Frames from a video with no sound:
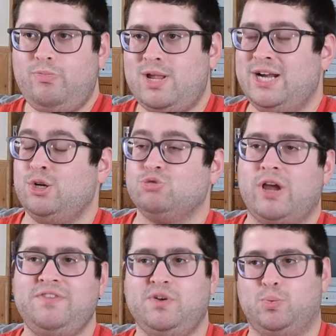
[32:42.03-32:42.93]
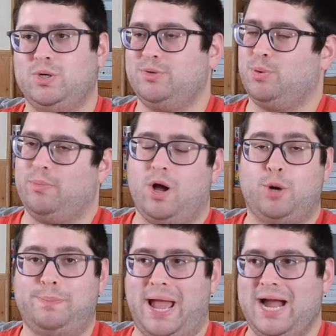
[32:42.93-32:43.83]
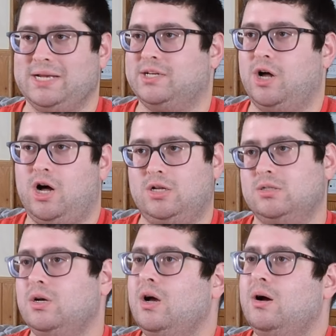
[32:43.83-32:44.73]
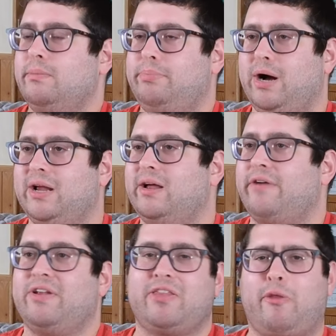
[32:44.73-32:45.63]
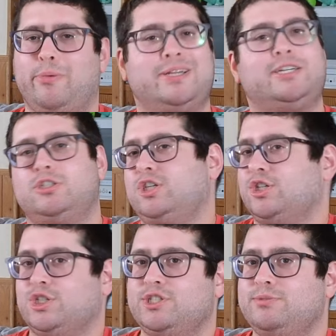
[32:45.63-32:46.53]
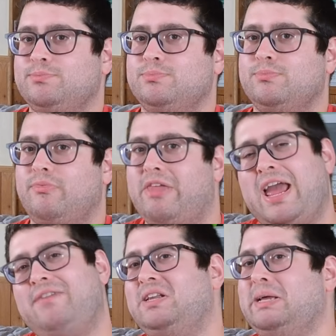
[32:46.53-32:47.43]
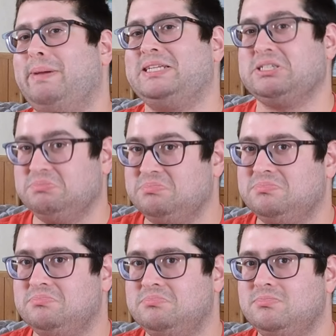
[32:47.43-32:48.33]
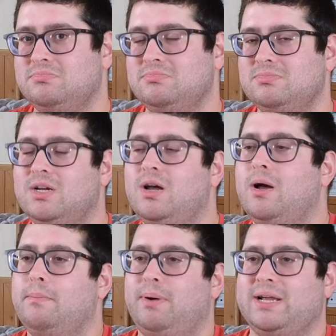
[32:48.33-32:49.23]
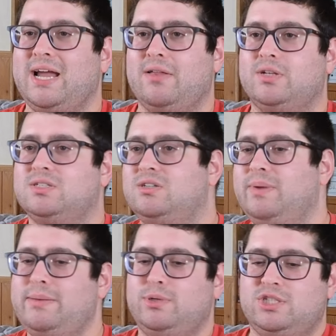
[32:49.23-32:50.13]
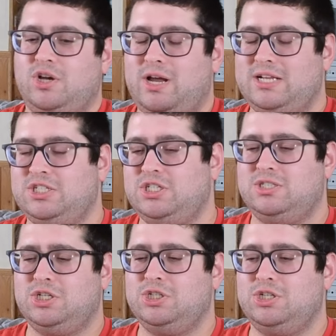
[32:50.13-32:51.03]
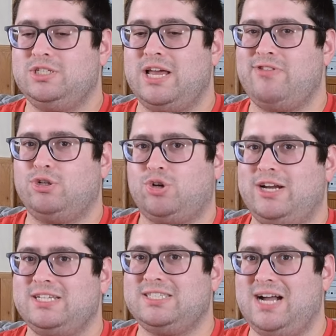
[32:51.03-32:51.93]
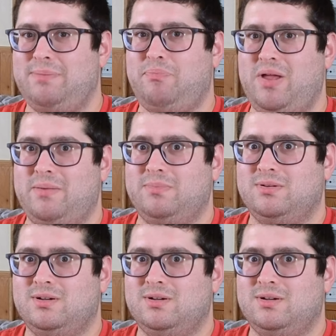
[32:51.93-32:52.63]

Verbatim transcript: I know Rafe and Ward were, are bad and all, but I feel like they wouldn't kill turtles. They have a limit. But yeah, these little babies are hatching turtles, and they're trying to stop them